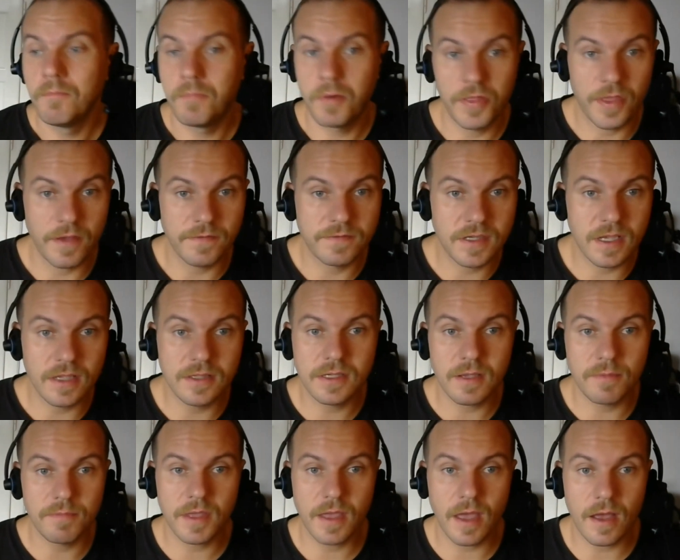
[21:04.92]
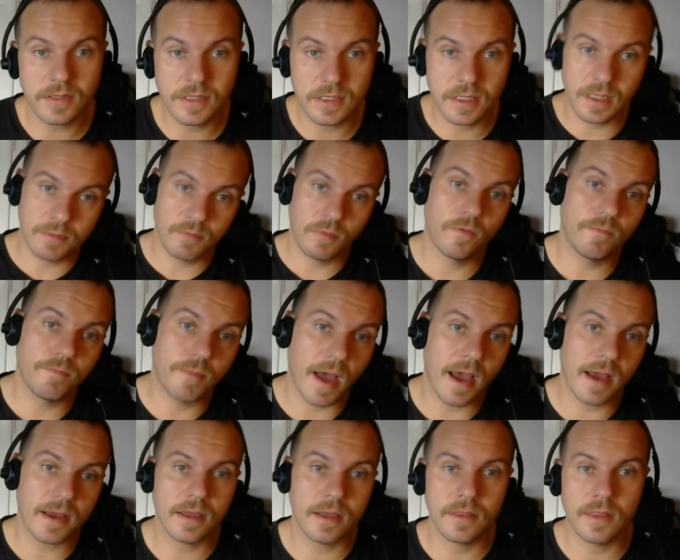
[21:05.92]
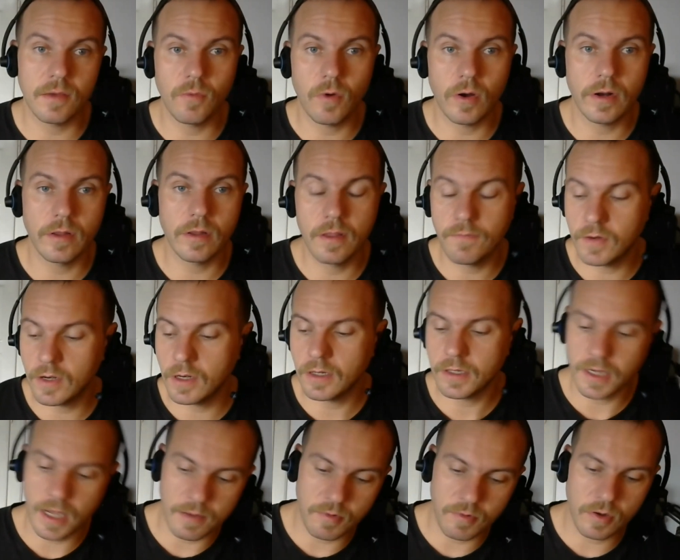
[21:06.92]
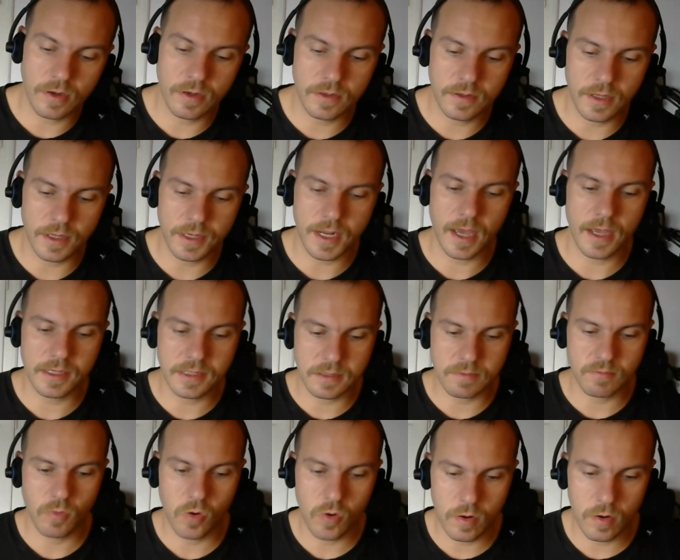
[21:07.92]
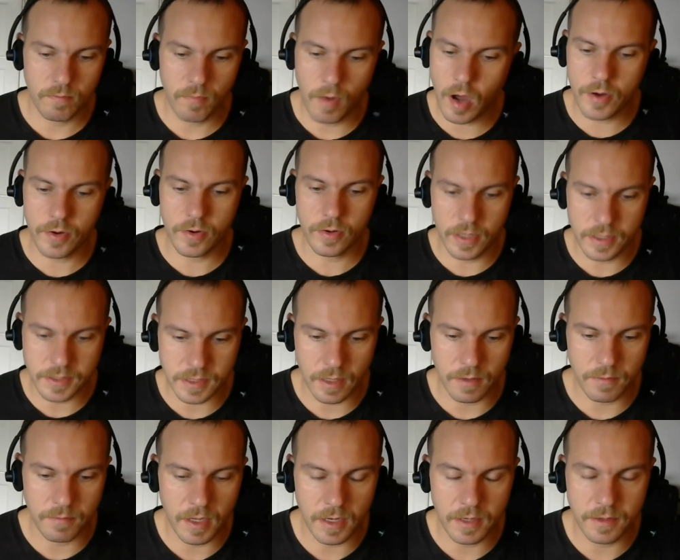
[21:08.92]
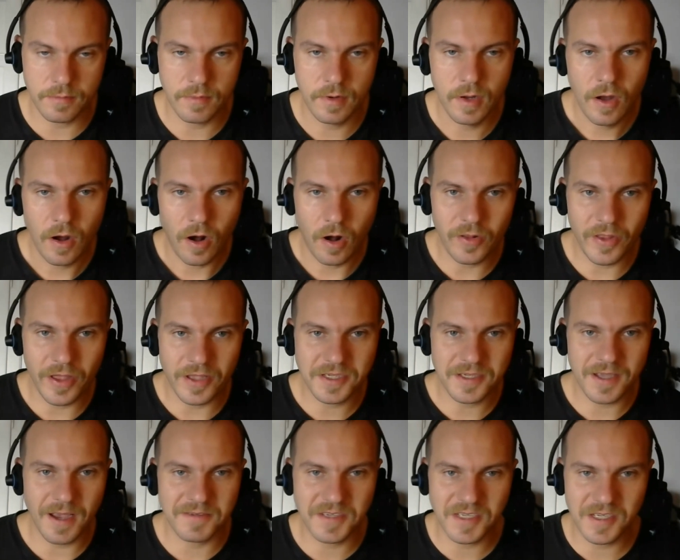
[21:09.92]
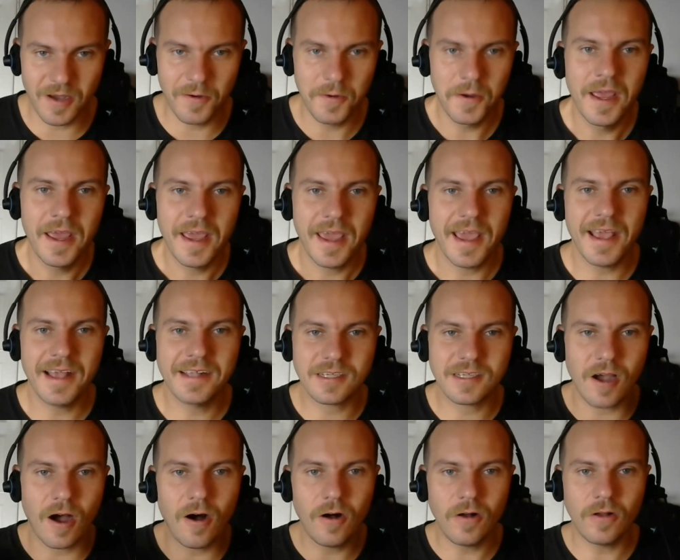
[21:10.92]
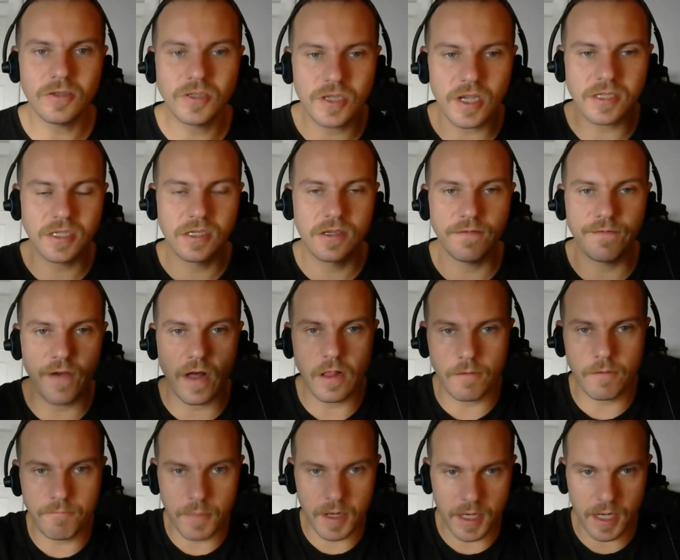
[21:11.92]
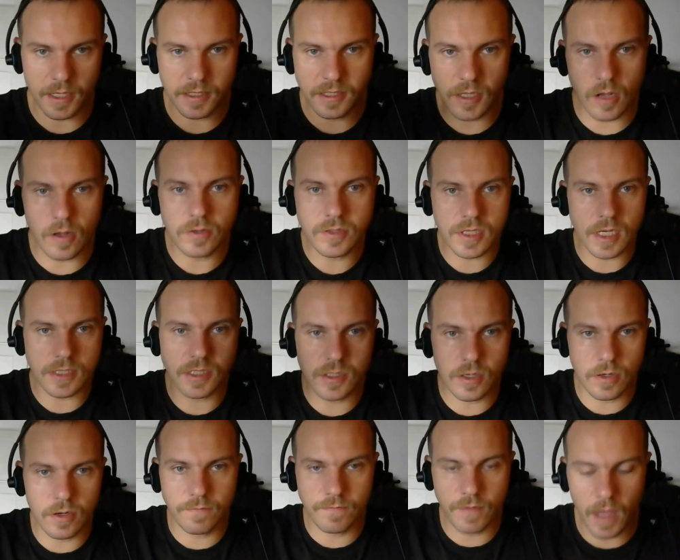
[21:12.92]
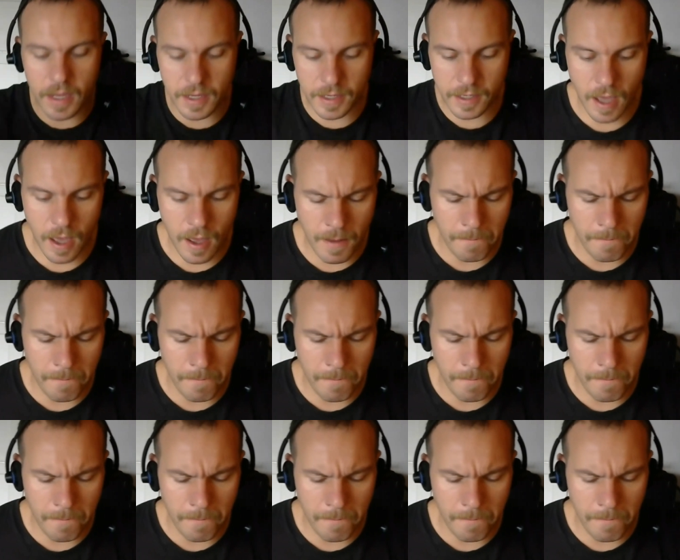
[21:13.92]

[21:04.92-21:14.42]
but they've seen something else, and they move back, and they want to live in a neighborhood that has more modernism and all that stuff. So it's all just development. It's all just sort of like